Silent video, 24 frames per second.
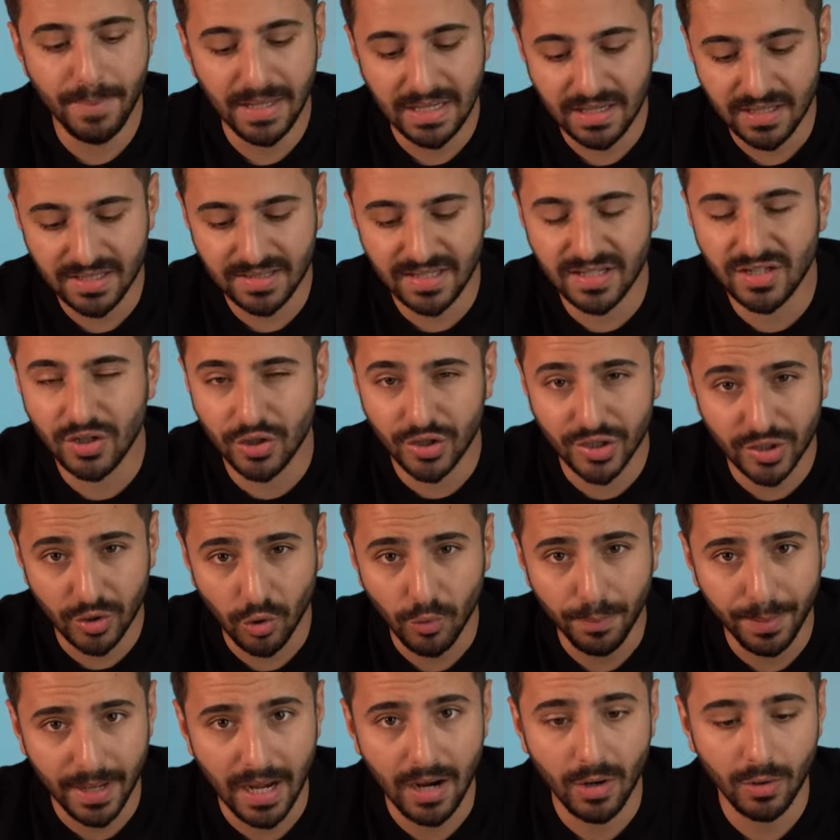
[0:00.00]
Because these are so
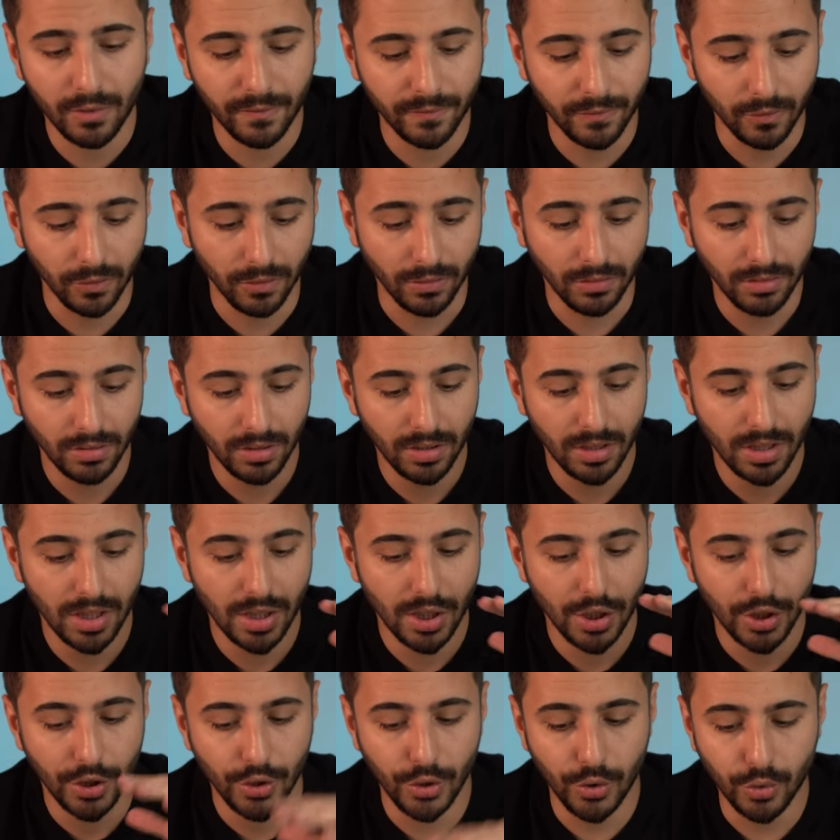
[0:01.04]
powerful,
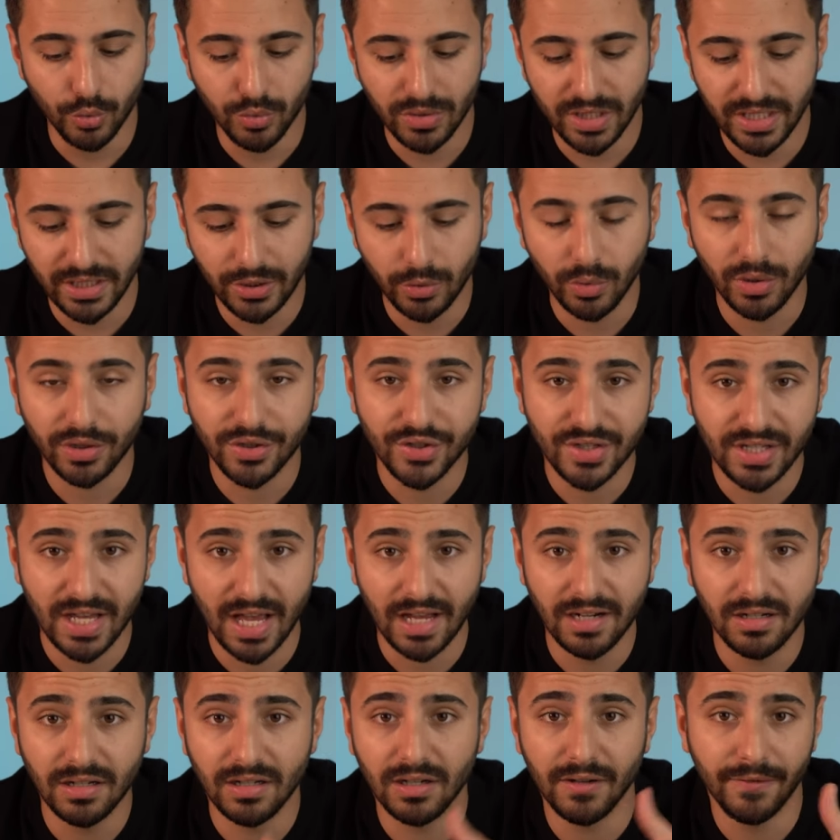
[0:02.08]
you need to
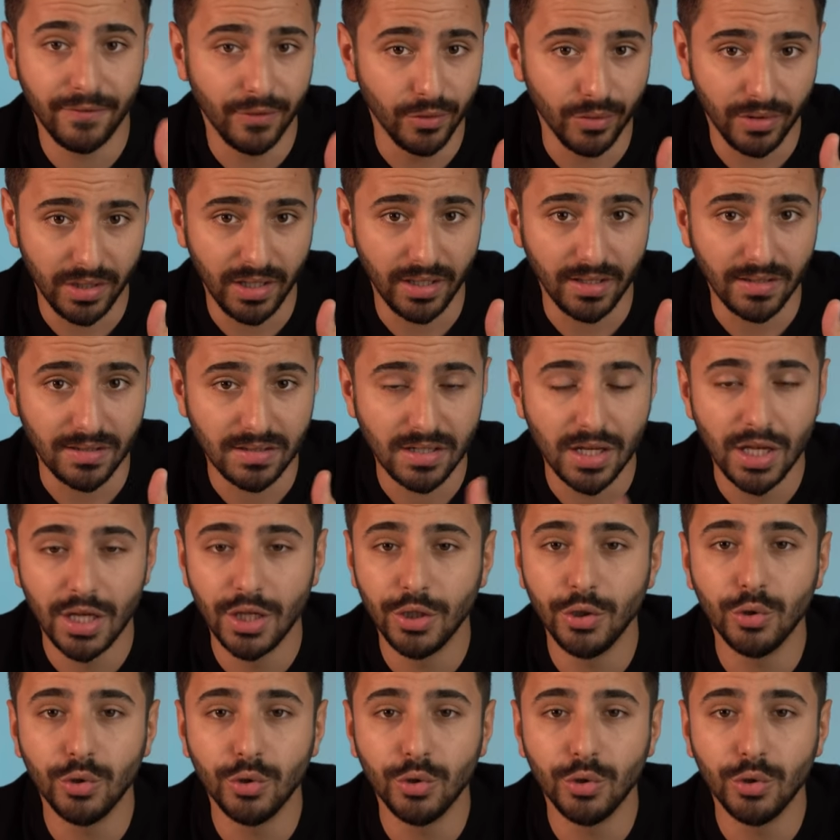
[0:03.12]
understand a few things.